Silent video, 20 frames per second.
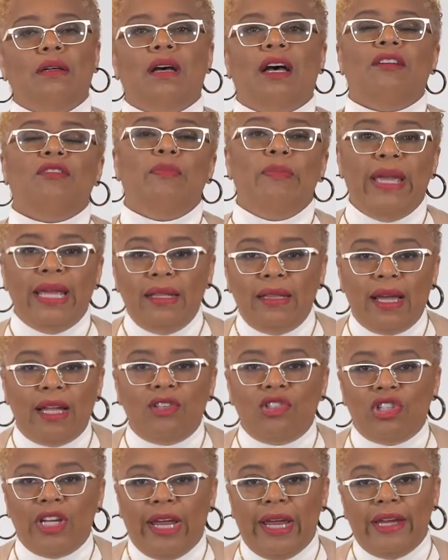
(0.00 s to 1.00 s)
I've made that
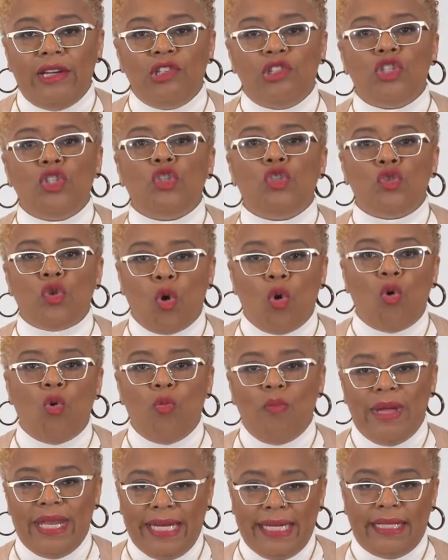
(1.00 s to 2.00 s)
change so
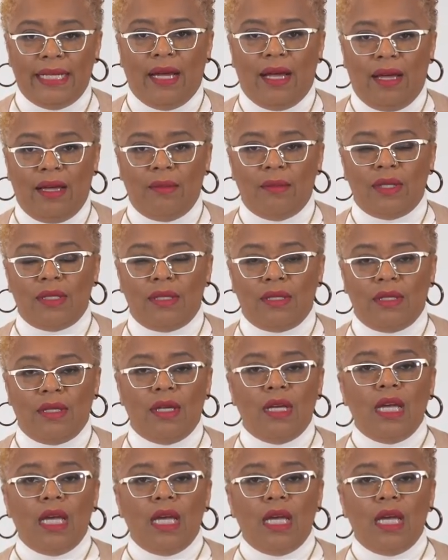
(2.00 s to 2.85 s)
many times.